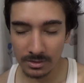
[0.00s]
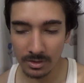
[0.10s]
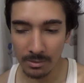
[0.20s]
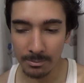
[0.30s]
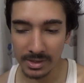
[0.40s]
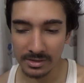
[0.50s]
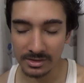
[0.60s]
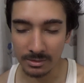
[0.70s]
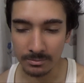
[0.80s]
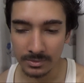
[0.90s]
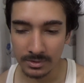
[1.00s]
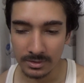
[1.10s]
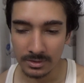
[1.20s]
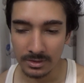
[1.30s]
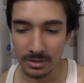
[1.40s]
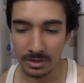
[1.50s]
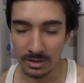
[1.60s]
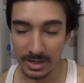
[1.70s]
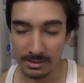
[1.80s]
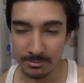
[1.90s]
compendium
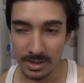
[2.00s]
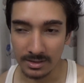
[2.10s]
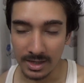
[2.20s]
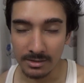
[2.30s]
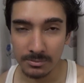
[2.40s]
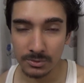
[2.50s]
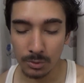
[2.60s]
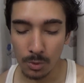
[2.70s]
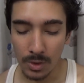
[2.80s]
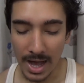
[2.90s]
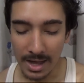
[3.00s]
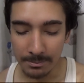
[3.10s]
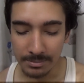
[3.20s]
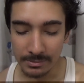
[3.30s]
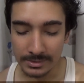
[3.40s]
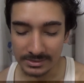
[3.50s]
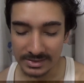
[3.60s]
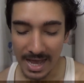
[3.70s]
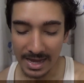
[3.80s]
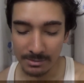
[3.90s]
line by line. So
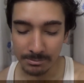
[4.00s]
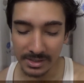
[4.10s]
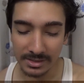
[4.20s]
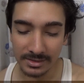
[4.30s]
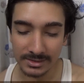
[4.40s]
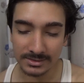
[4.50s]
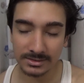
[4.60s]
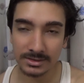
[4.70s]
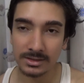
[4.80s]
previously I had made this